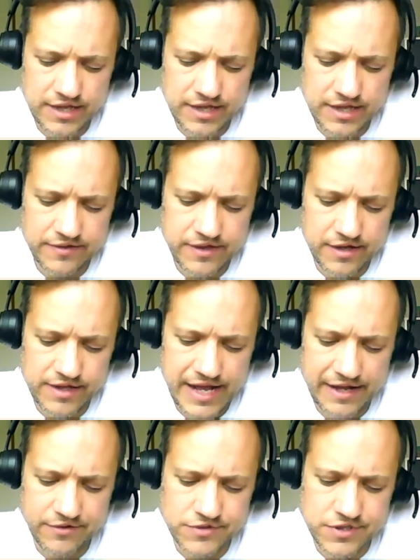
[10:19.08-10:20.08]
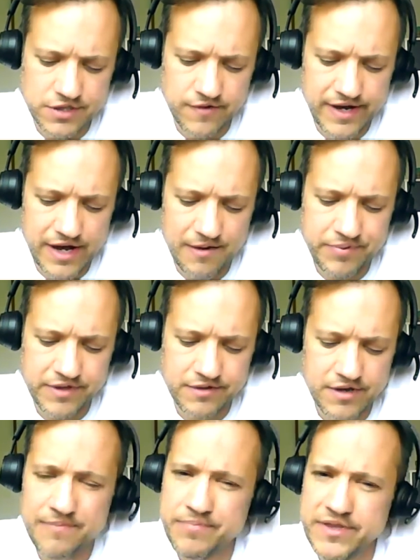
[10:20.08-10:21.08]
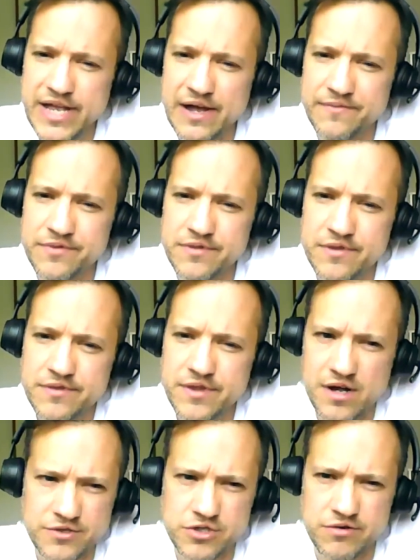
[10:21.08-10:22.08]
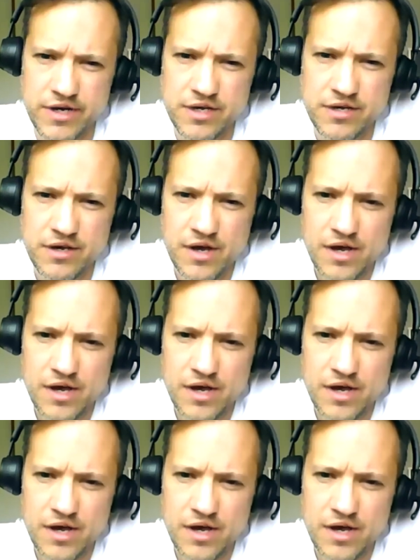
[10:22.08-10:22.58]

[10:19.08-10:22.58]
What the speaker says: that landlords are doing up and down the country.